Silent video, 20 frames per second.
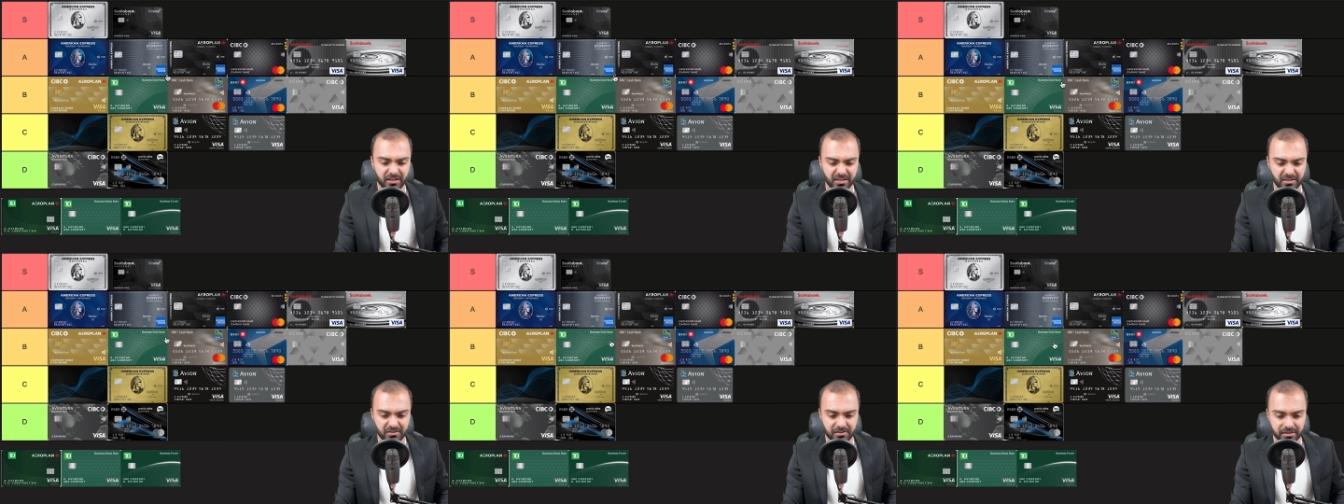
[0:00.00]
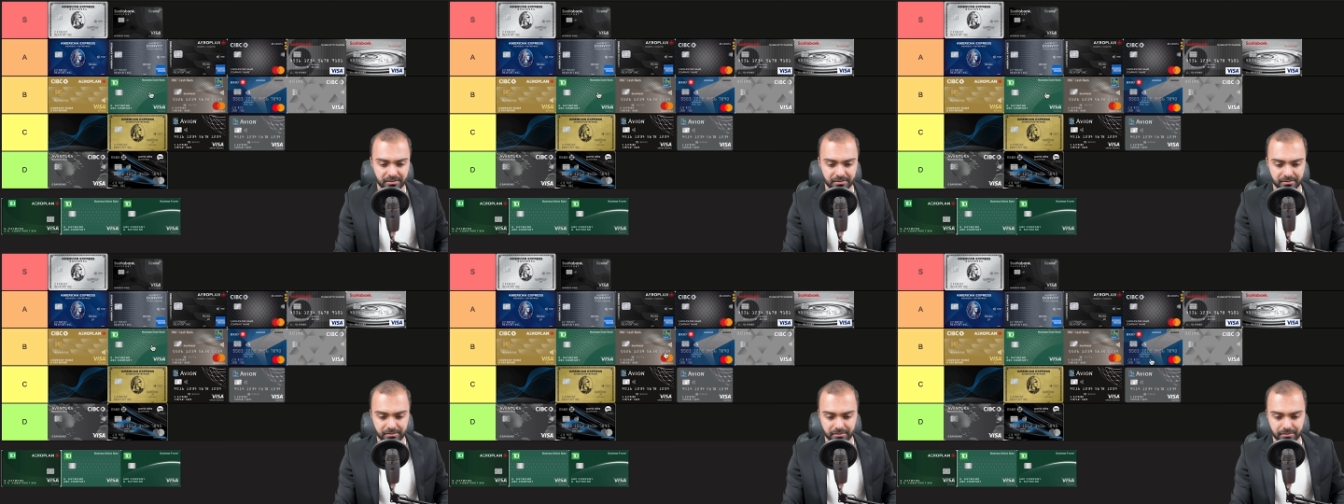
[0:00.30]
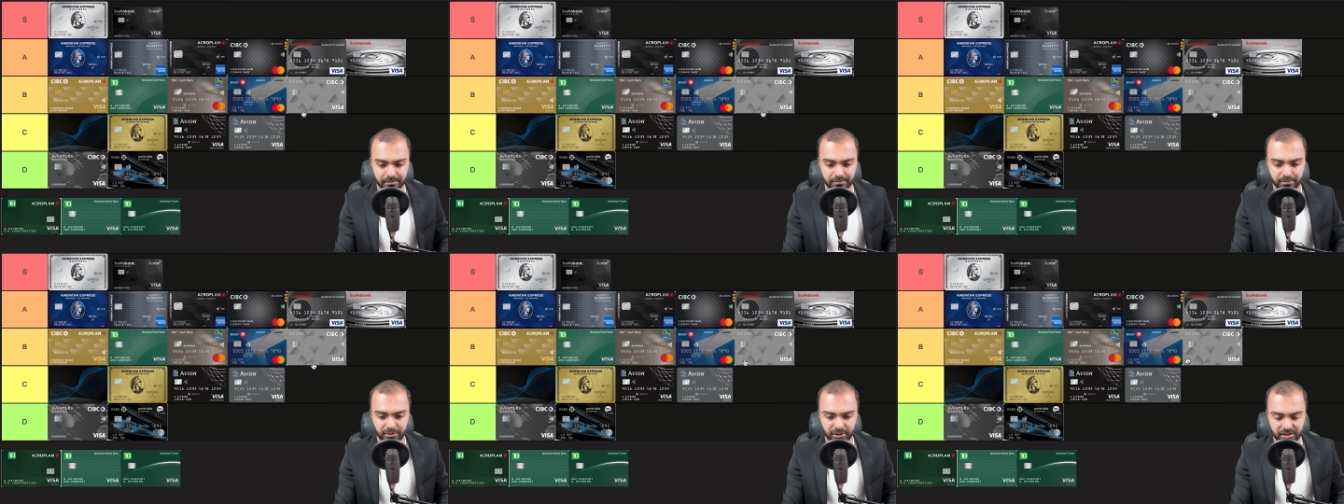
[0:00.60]
even
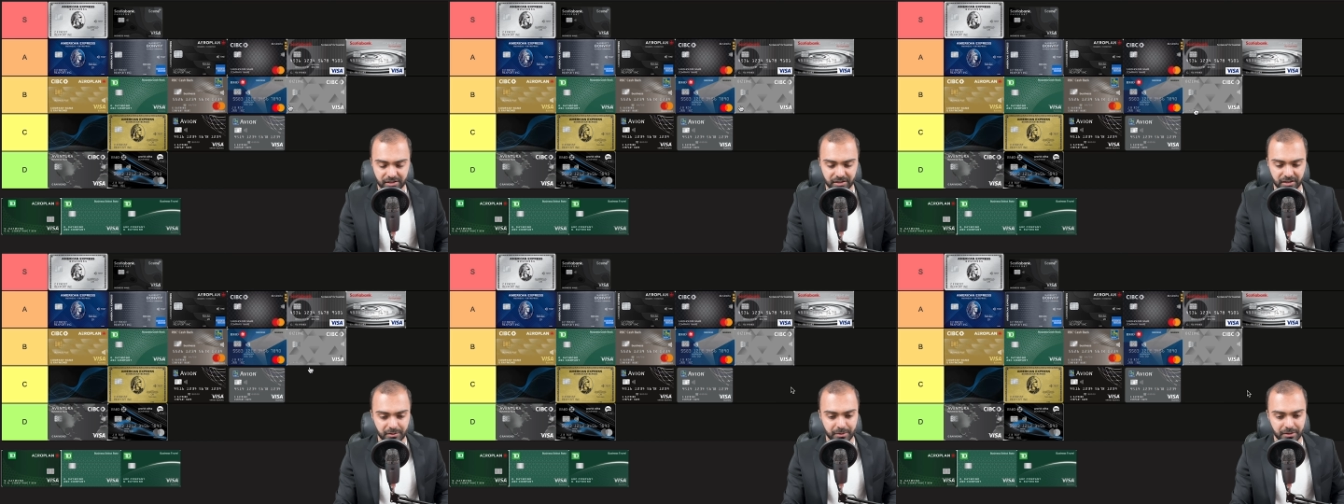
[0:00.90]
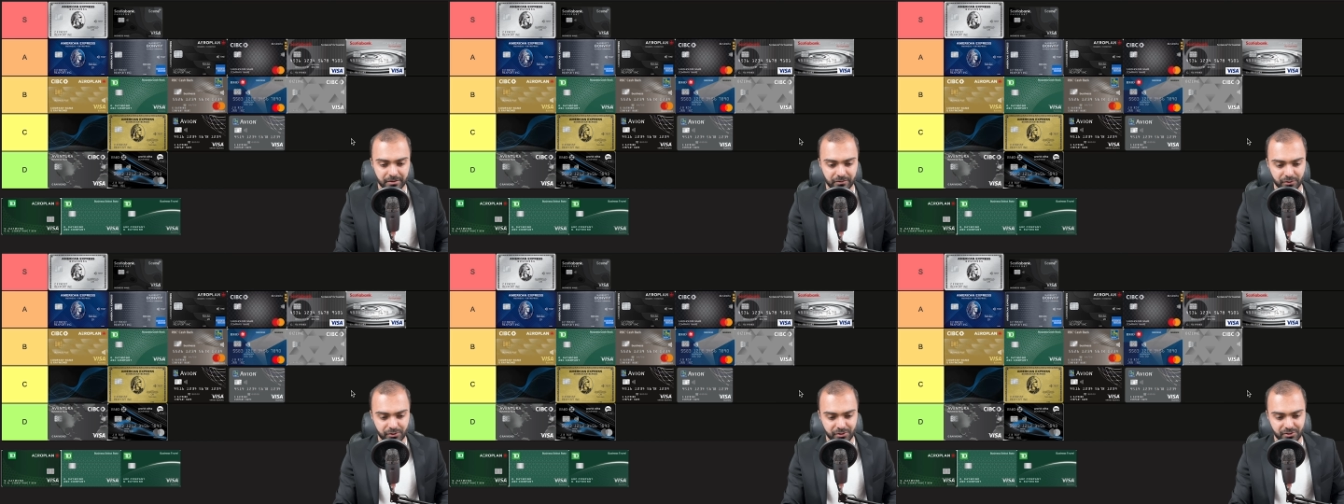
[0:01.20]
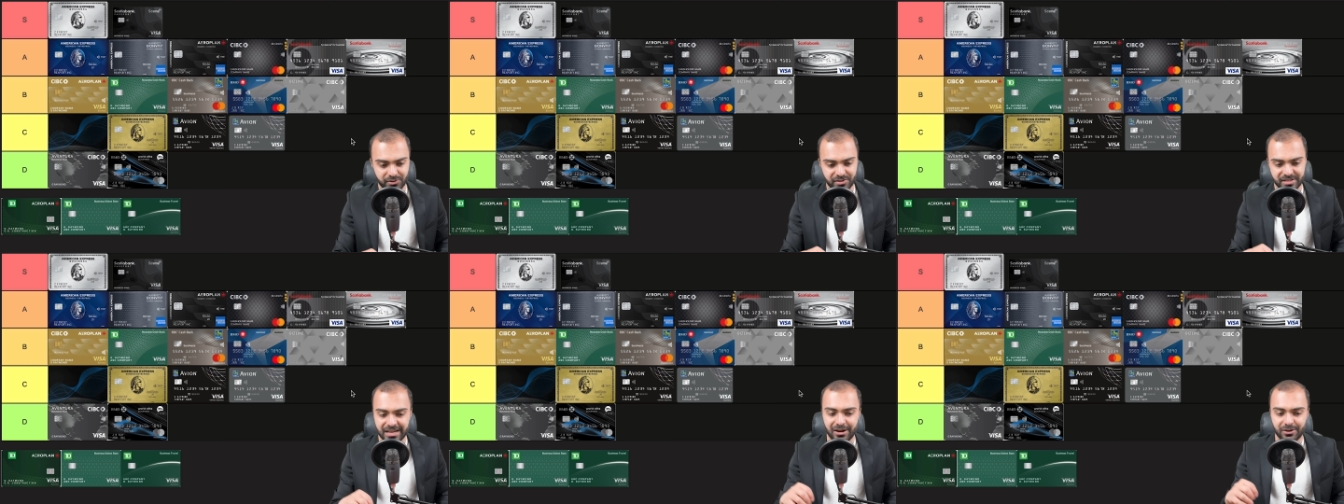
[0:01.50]
put it a little bit
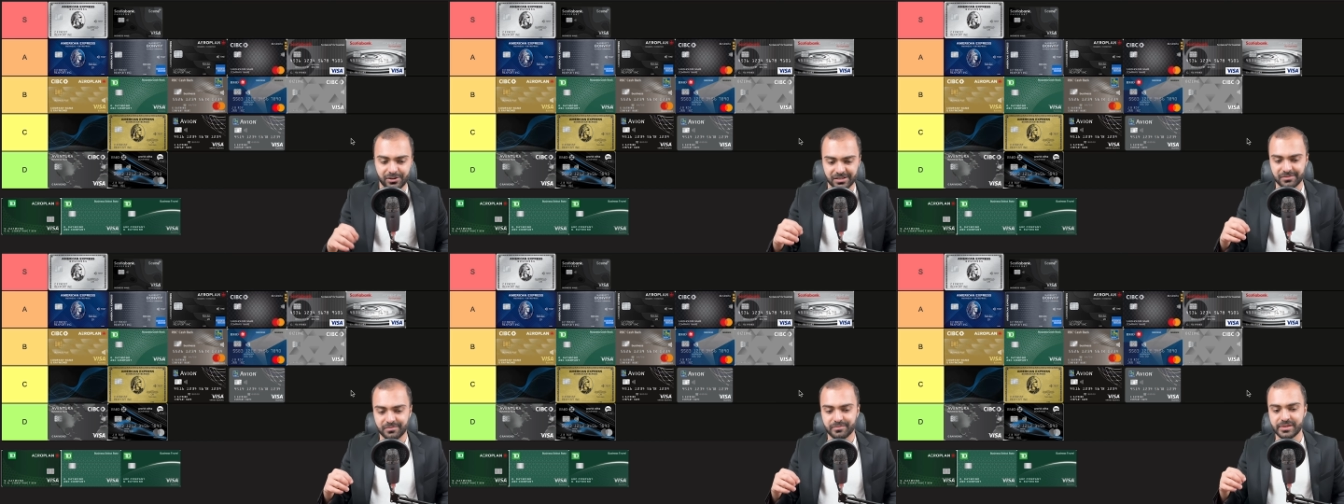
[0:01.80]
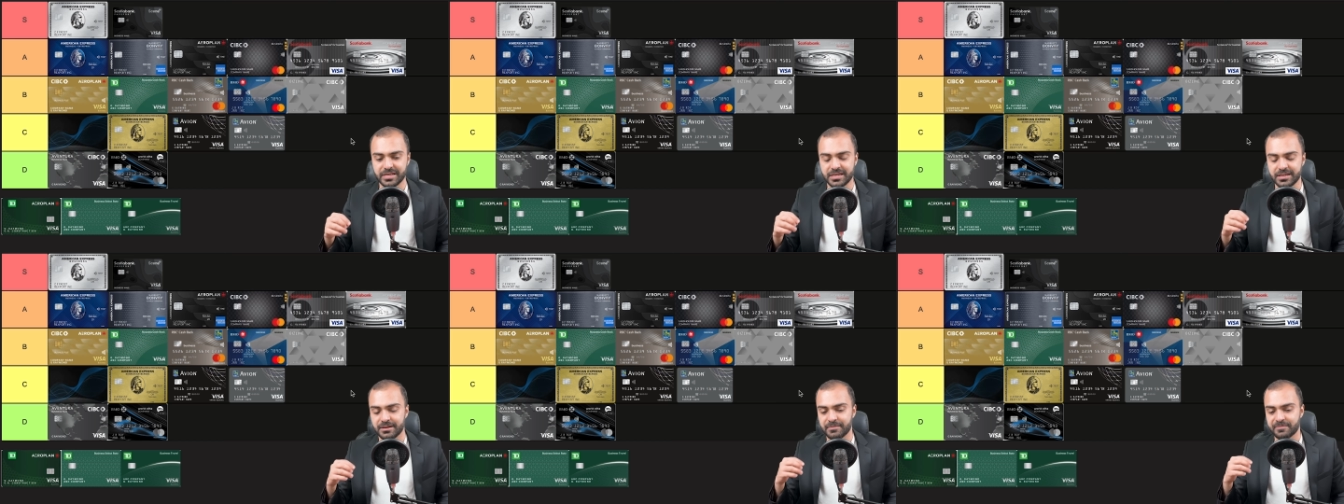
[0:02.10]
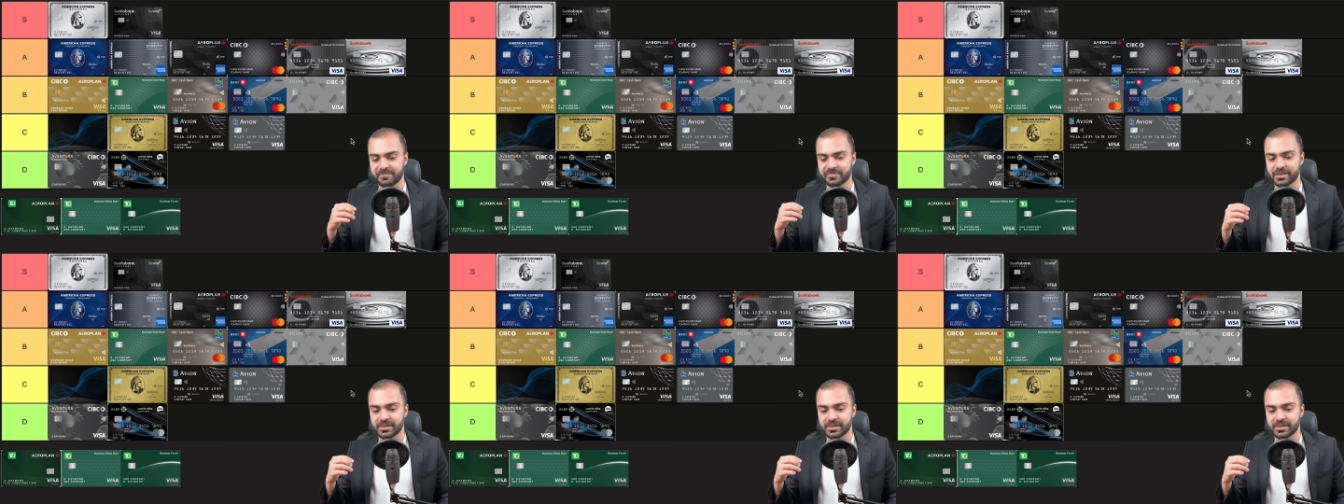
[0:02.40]
further down in B,